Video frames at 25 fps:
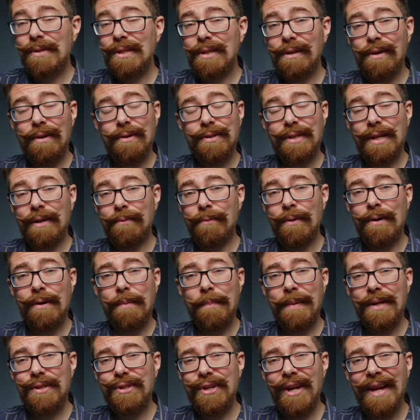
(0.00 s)
is closing a road at
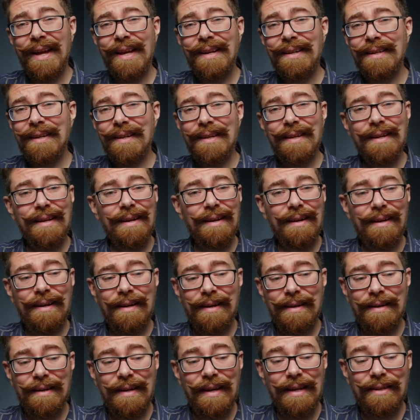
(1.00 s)
Beachy Head.
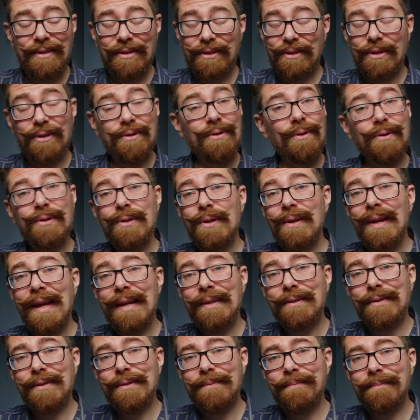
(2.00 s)
It's just got 2
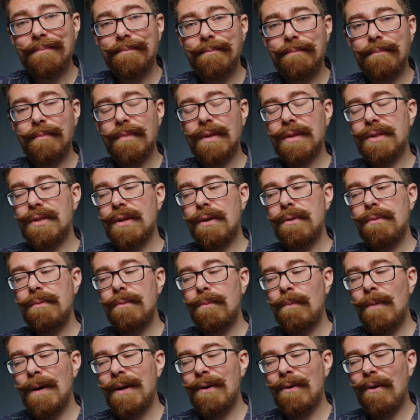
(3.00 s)
lanes. So
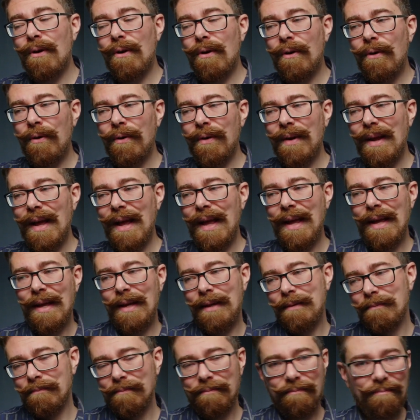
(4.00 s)
we're not on
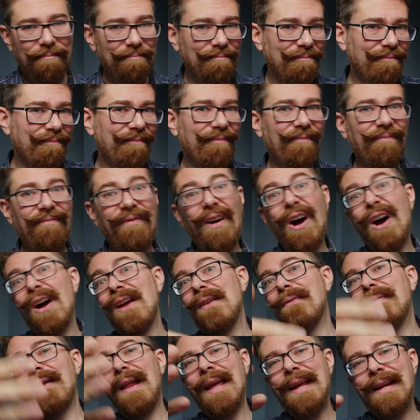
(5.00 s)
a
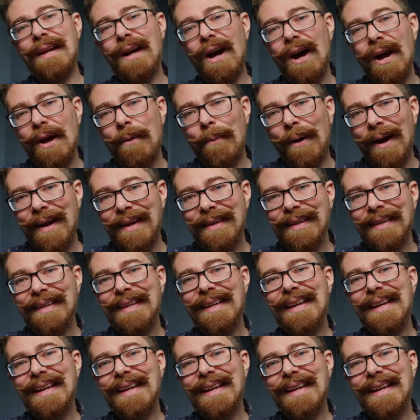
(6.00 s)
5-lane highway